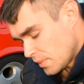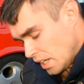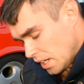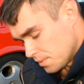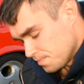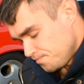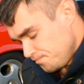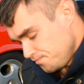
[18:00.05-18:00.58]
Yeah.
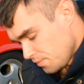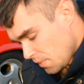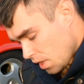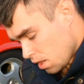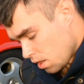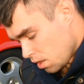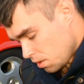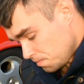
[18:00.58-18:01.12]

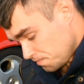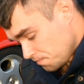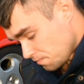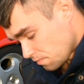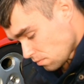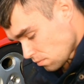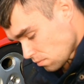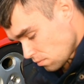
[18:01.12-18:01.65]
Um,
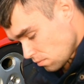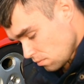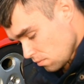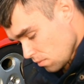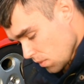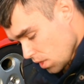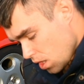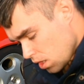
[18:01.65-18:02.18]

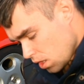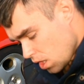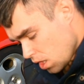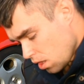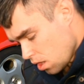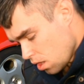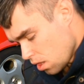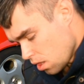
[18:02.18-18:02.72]
and
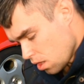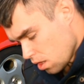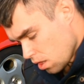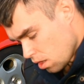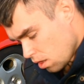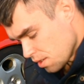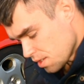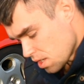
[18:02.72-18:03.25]
then
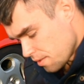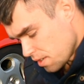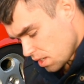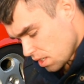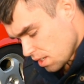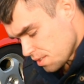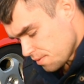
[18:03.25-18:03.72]
once everything